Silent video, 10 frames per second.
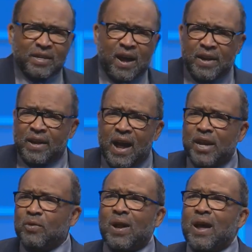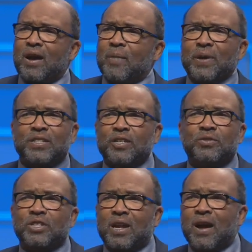the kind of guy you lock up." I said,
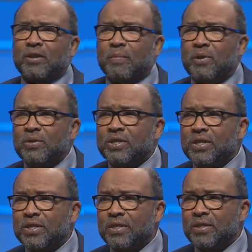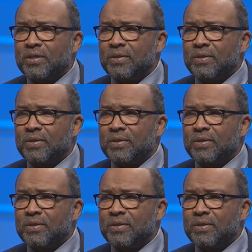"You just locked up Moses."